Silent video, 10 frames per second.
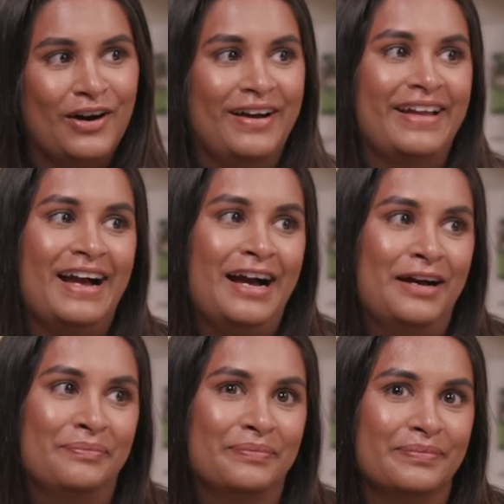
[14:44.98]

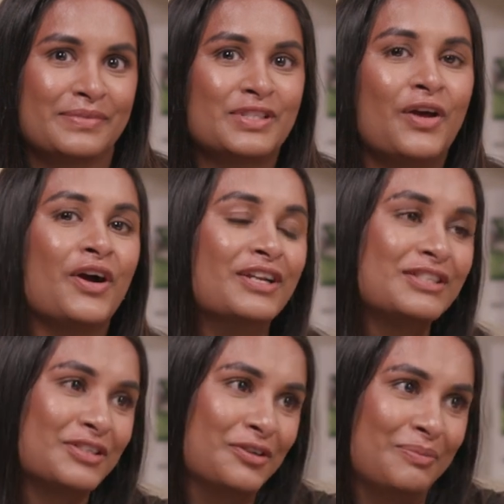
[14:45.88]
I
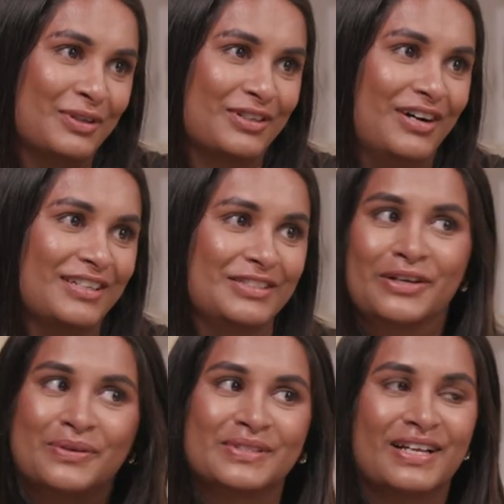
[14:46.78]
looked at your podcast and
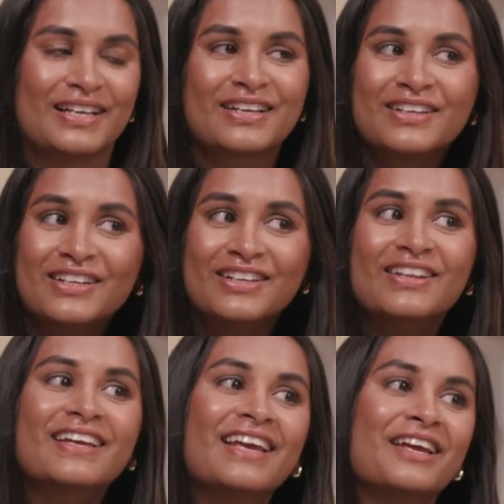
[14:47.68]
I was like,
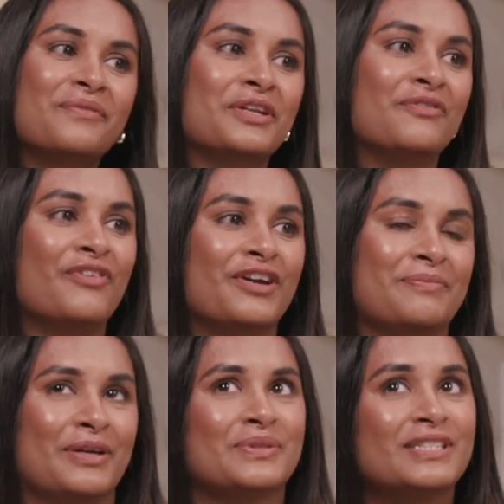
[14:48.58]
looking when you invited
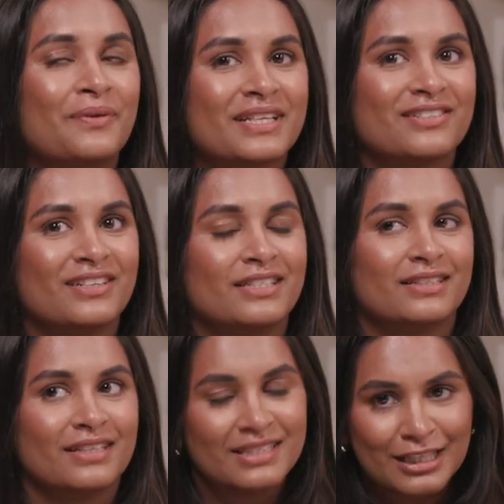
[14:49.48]
me, I was so excited.
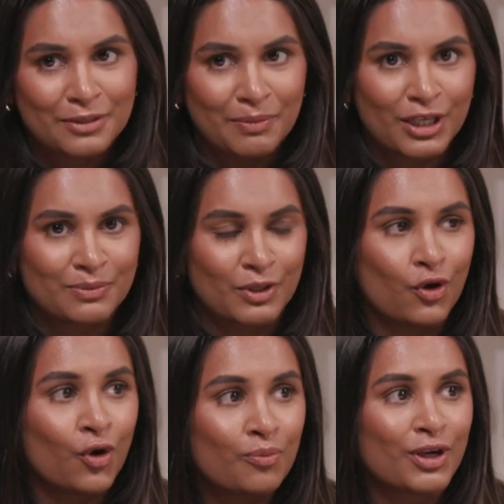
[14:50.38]
And I said to my husband,
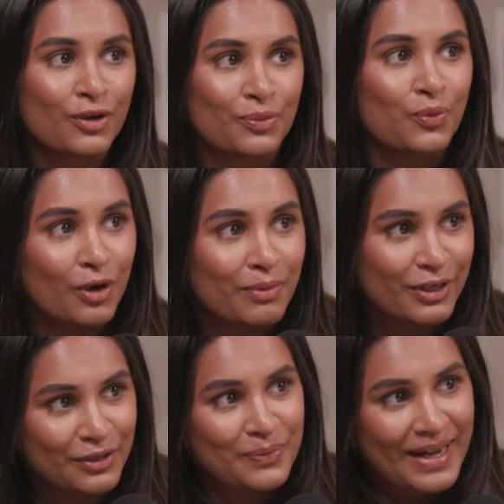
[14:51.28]
oh my God, what am I
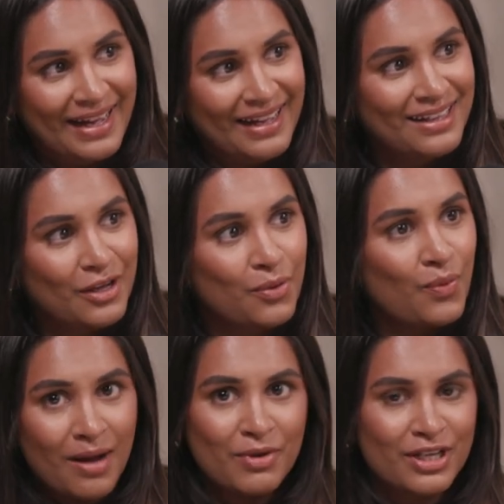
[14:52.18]
going to wear?
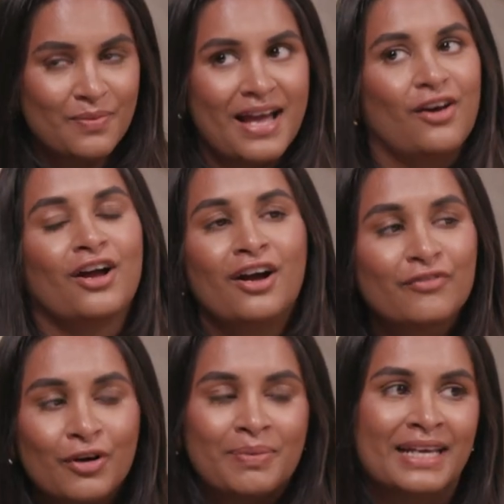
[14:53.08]
What am I going to wear? Like, I've
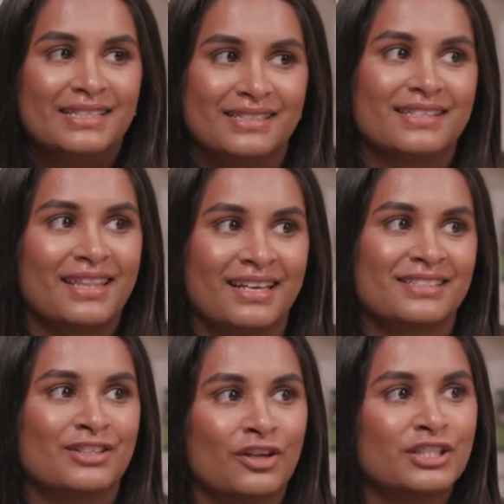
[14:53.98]
got blazers and
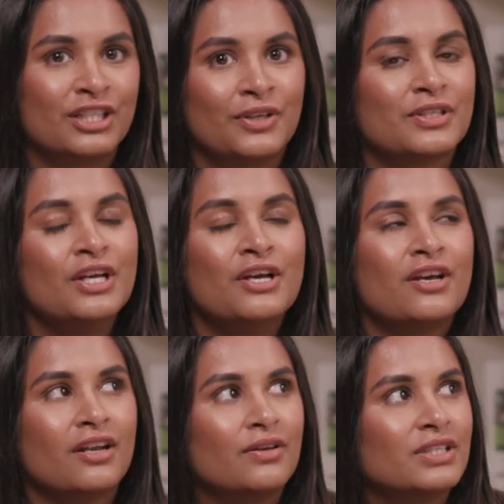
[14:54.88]
things and like suits.
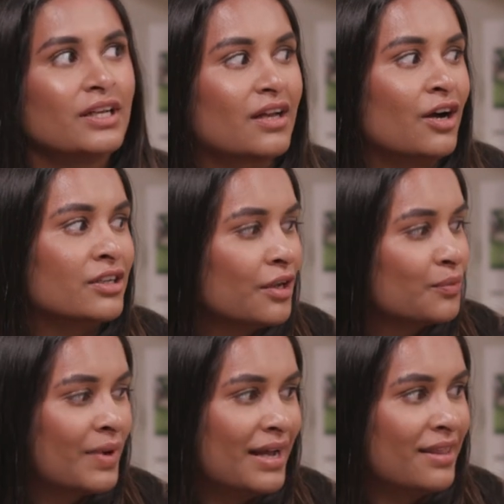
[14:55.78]
And I was like, I don't
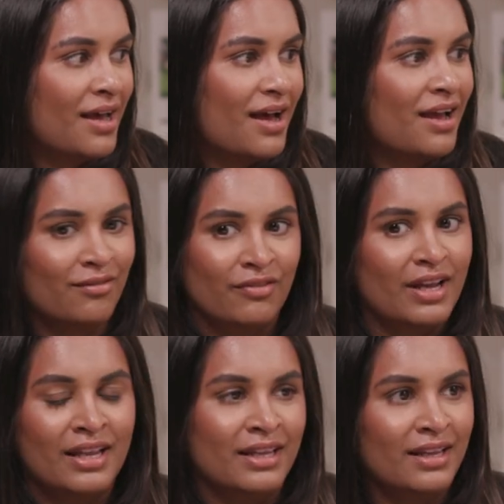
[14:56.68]
wear that
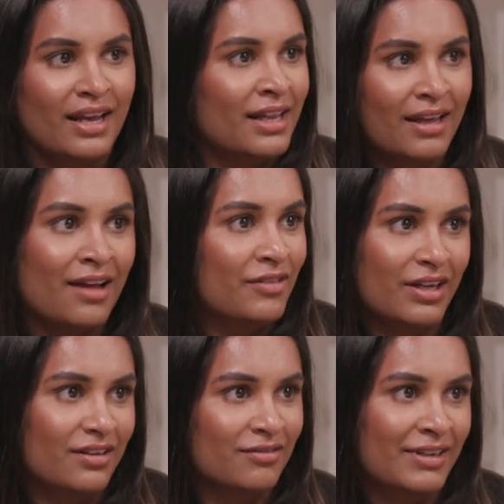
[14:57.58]

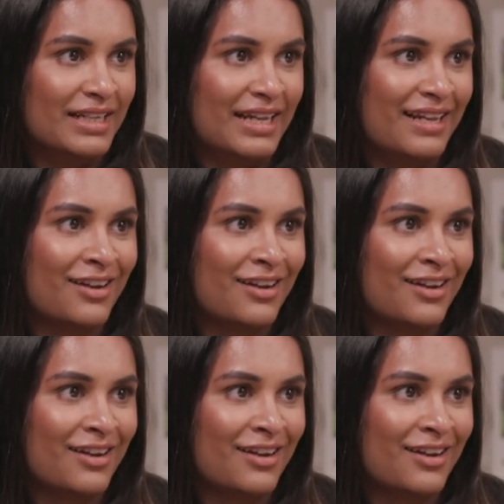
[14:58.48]
ever really.